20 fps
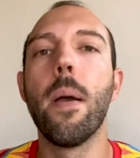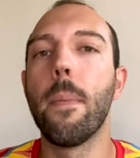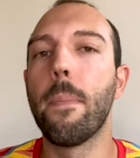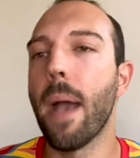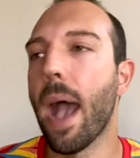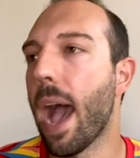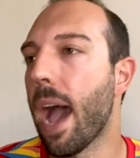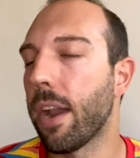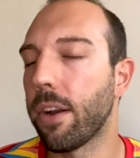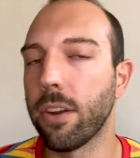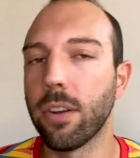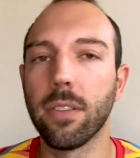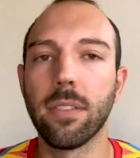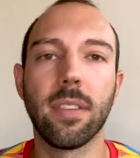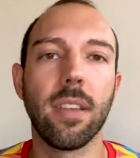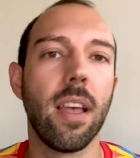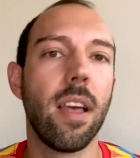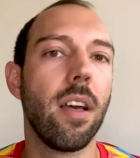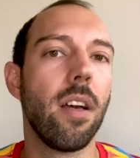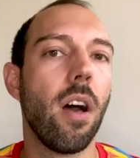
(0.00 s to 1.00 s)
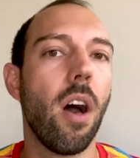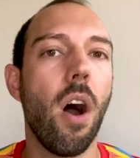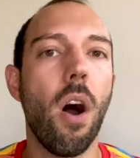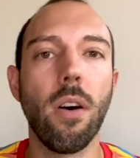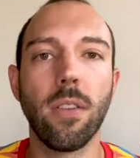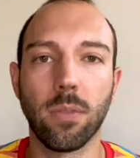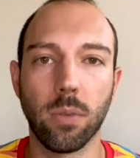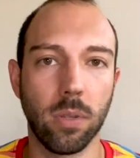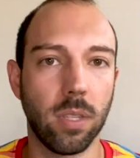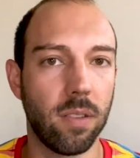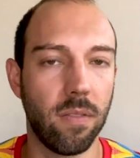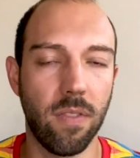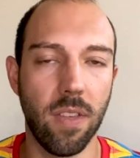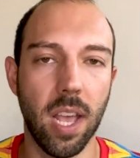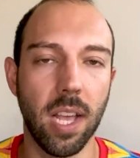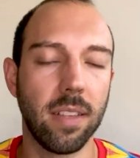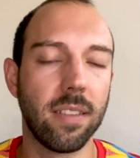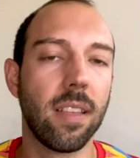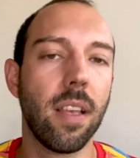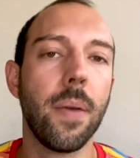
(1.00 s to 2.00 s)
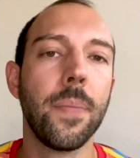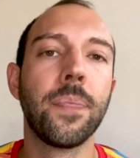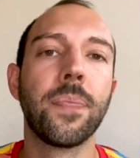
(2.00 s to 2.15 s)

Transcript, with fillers: patterns, all sorts of things.